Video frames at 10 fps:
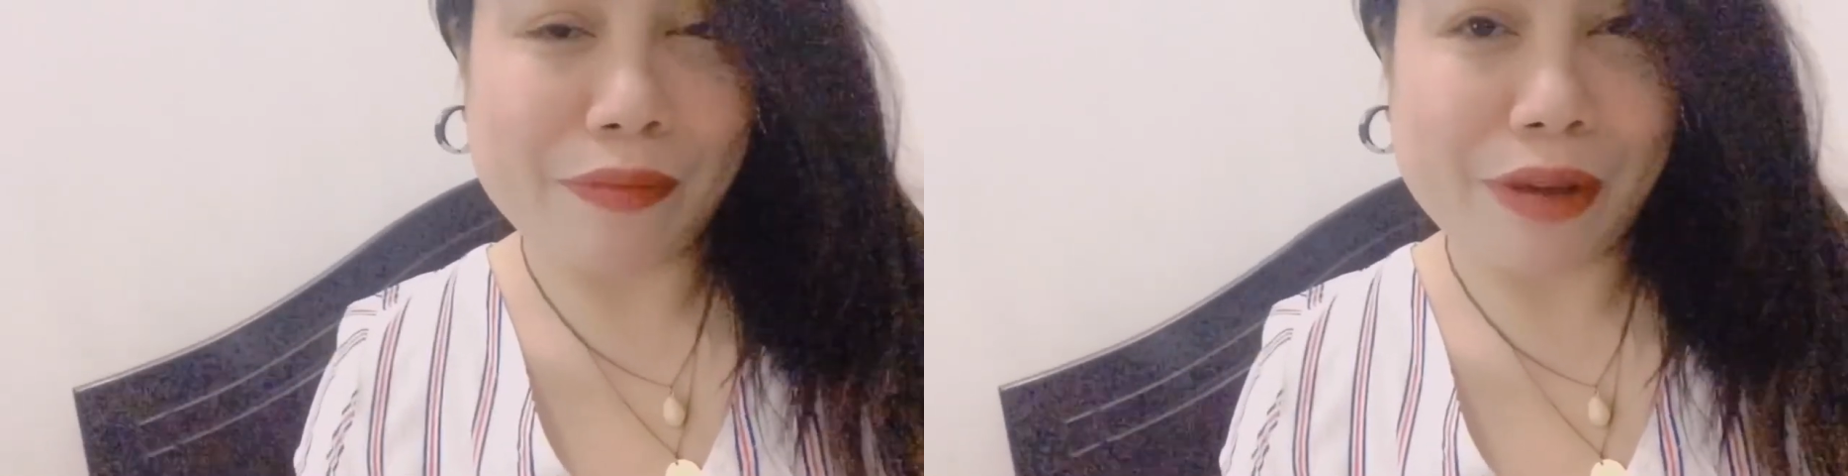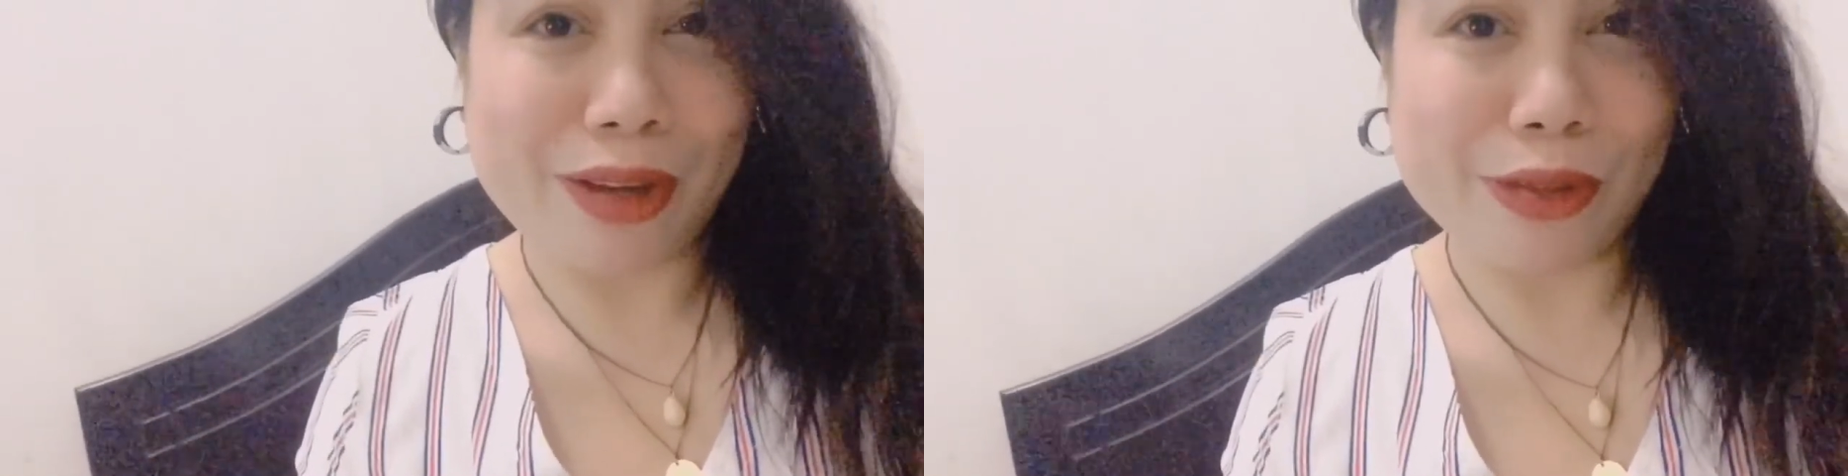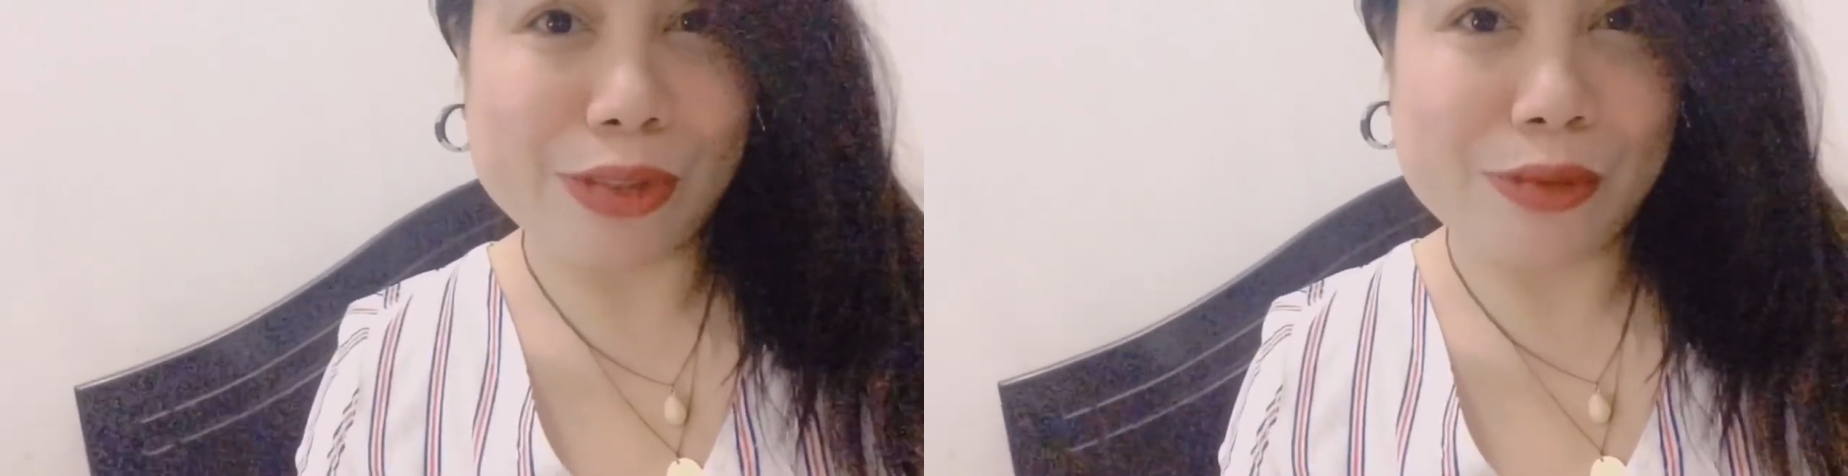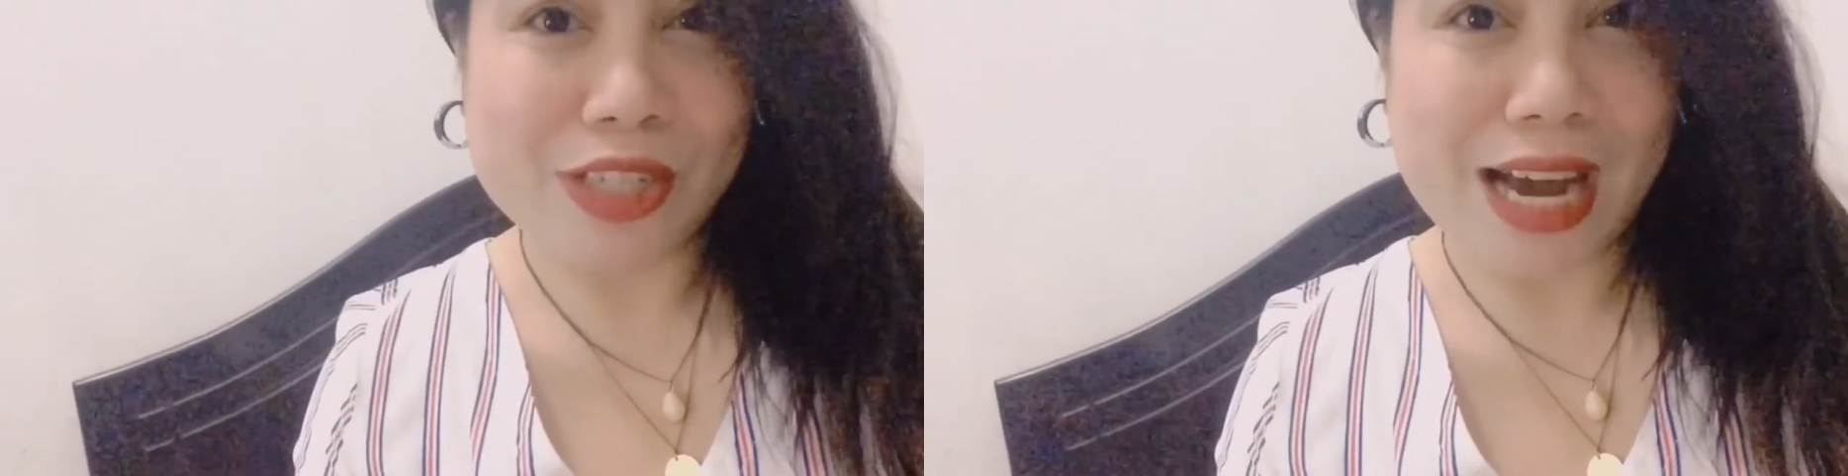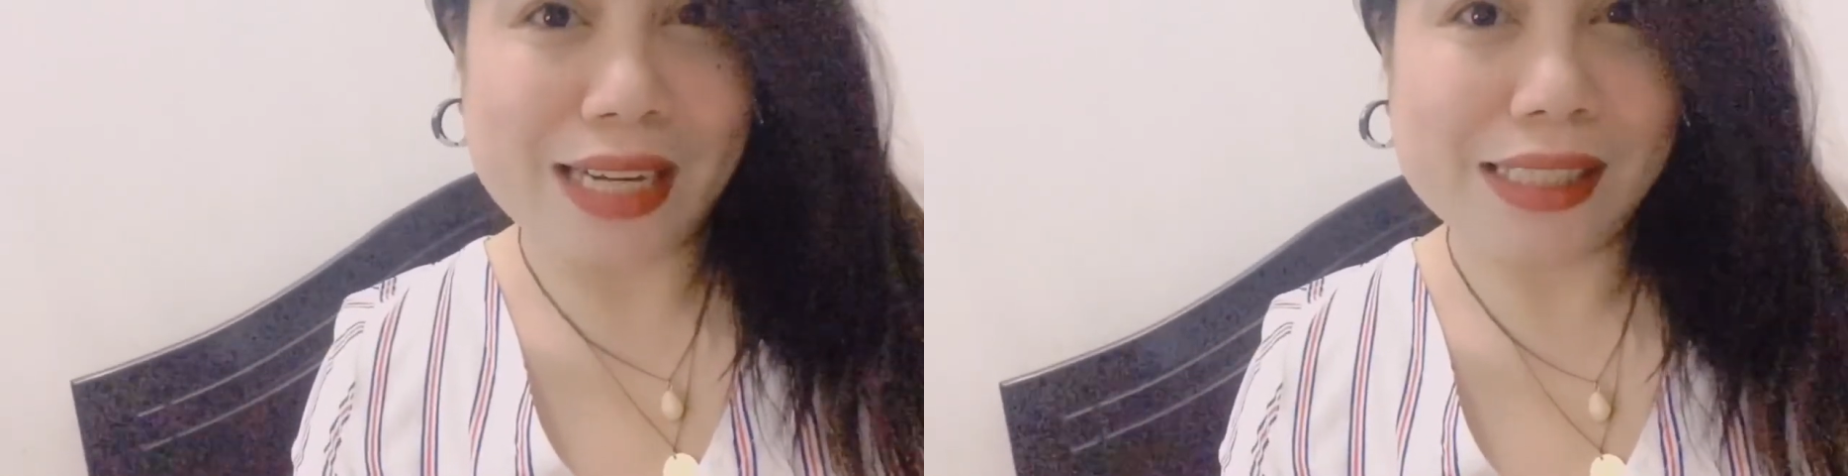in my YouTube
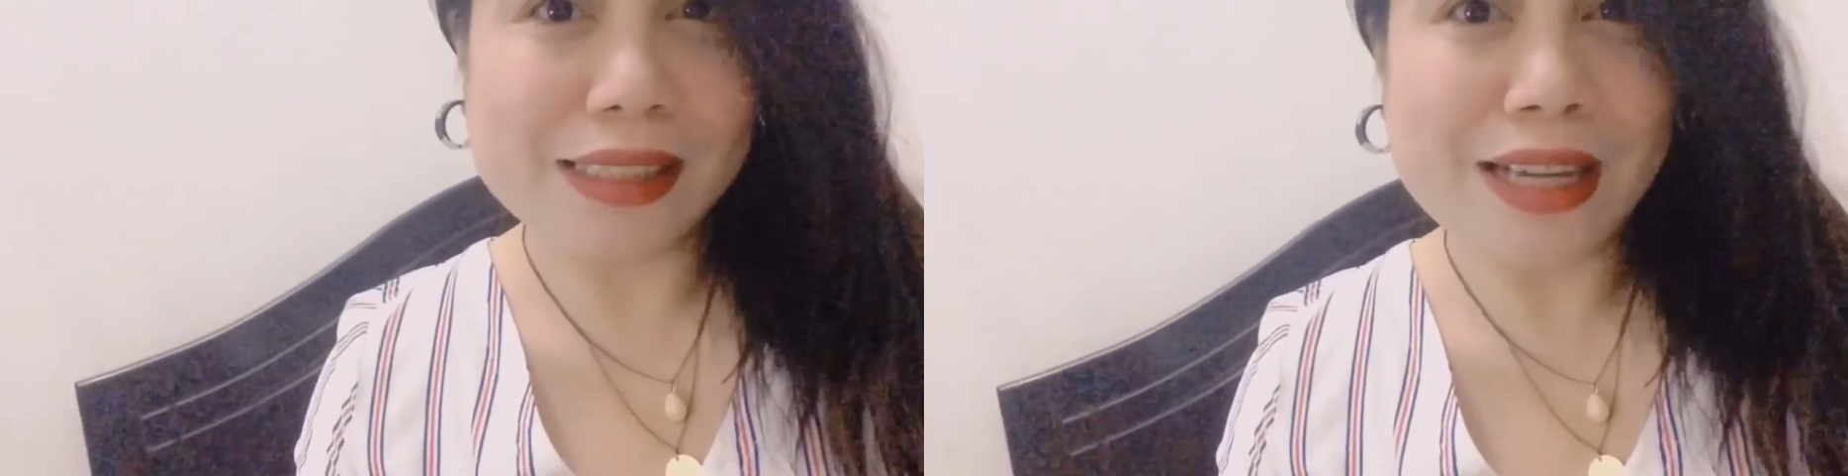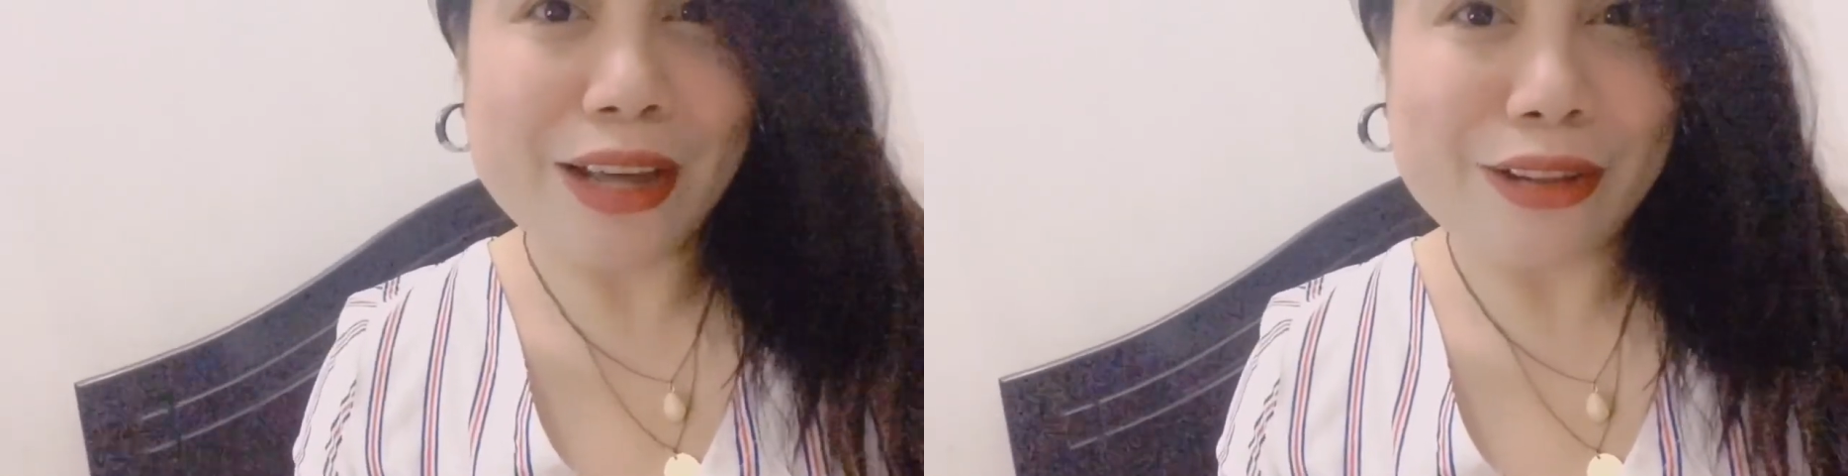channel.